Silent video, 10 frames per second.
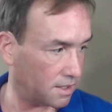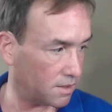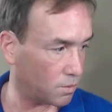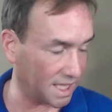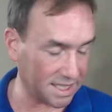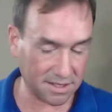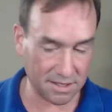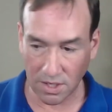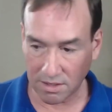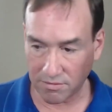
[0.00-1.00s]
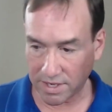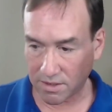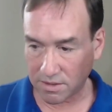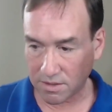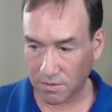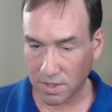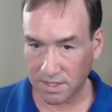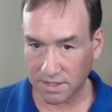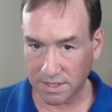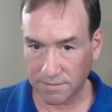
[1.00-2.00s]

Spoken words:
released or unveiled, or what is it?